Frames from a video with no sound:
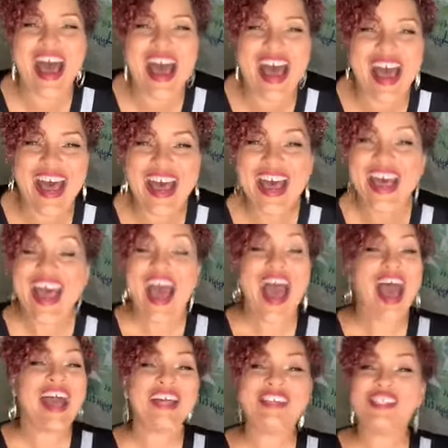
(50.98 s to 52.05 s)

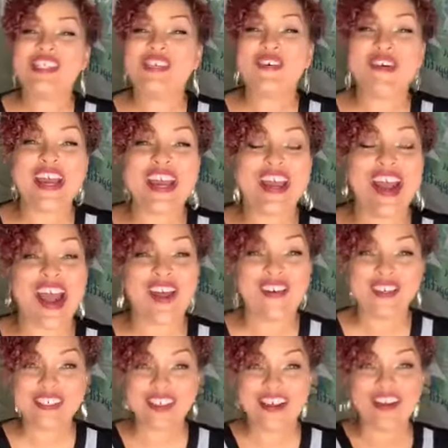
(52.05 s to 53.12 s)
I swear
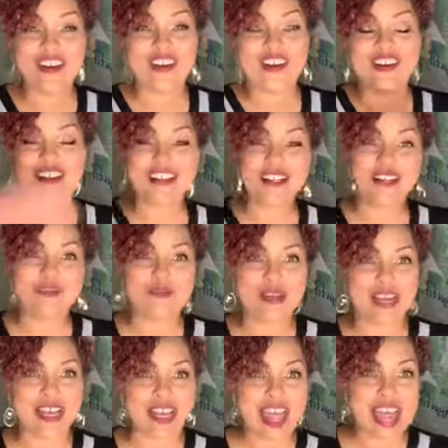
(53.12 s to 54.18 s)
I was on earlier,
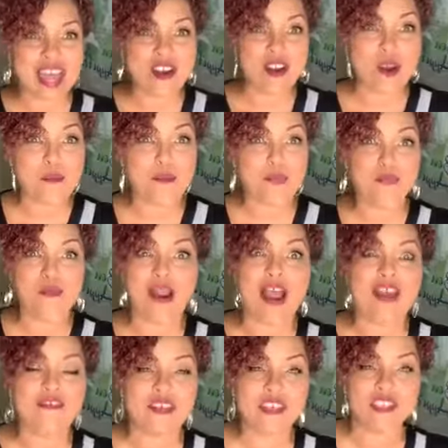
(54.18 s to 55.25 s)
but I had it on
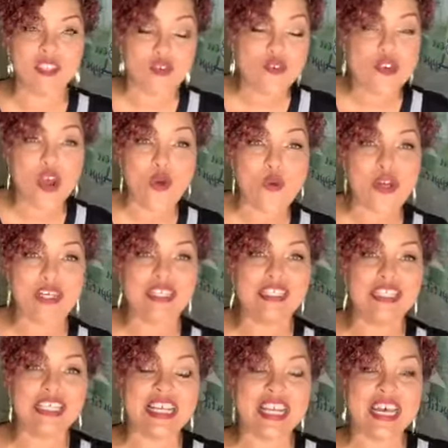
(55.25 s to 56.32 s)
private so no one
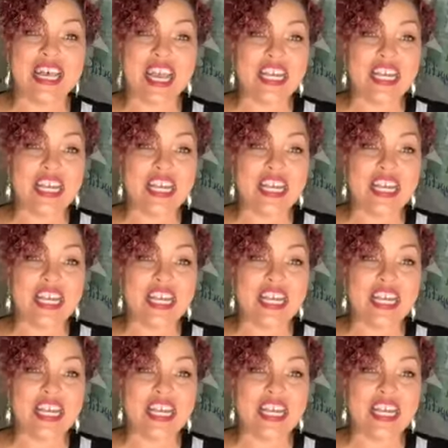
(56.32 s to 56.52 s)
could see it.